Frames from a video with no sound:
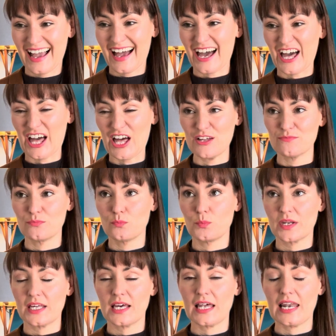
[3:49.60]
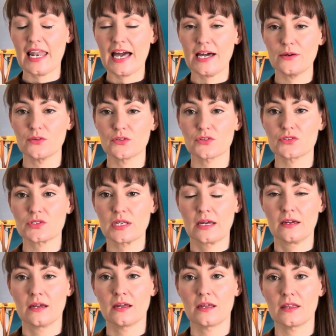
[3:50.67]
but it allows
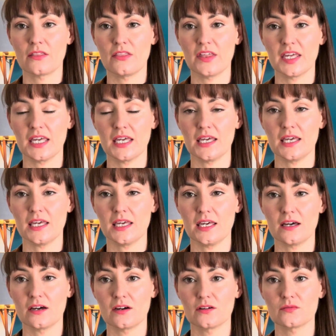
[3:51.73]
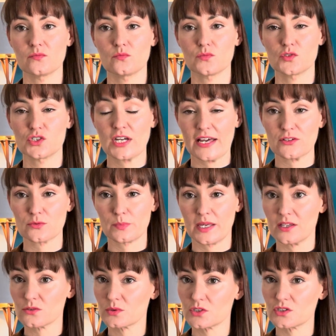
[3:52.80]
the chest
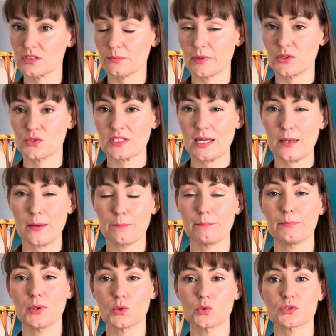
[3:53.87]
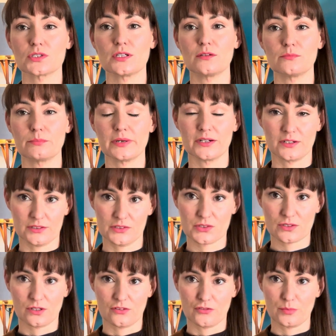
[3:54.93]
piece, which is the most important part
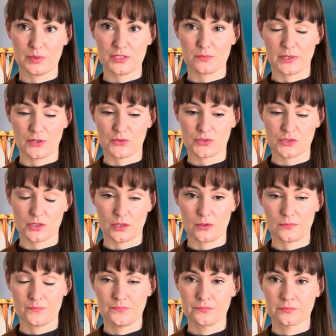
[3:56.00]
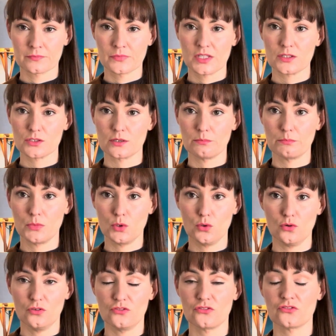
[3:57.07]
of a bespoke suit, to
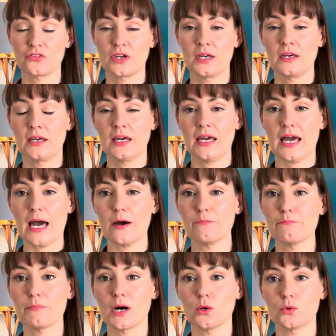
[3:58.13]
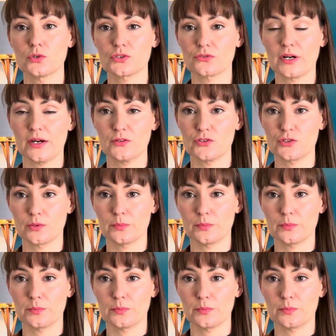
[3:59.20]
move and mould around your